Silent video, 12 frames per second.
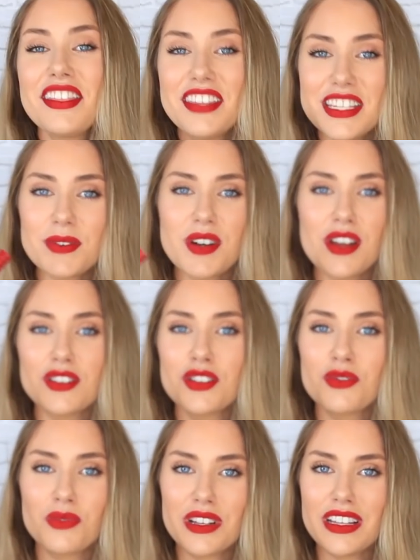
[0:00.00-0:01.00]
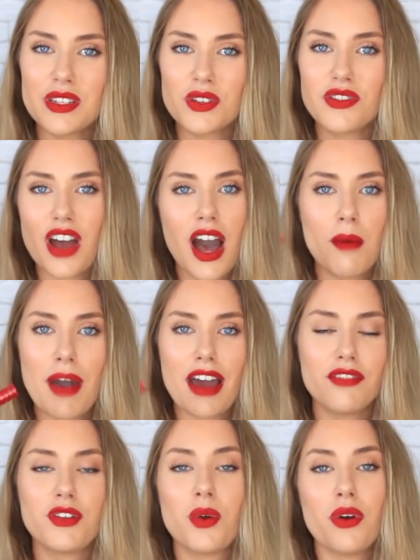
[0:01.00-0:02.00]
This one has just really sort of come
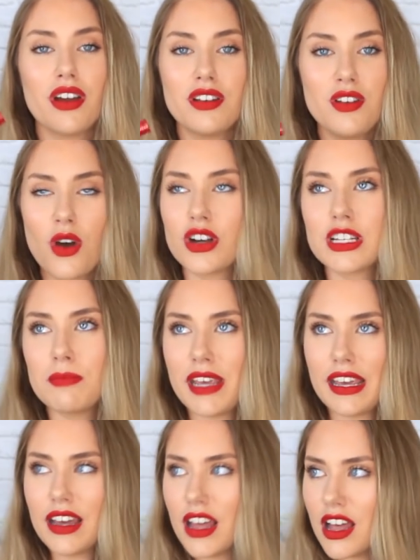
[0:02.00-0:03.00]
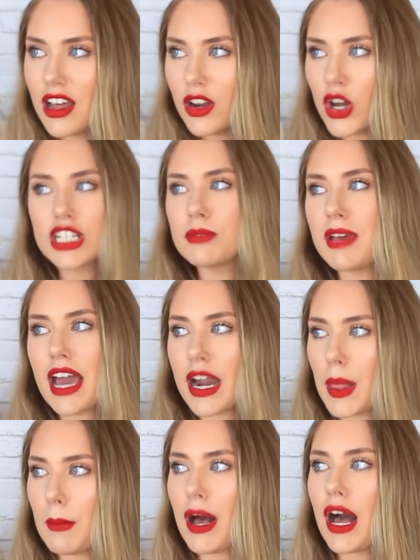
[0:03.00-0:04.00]
out of nowhere and knocked me out of the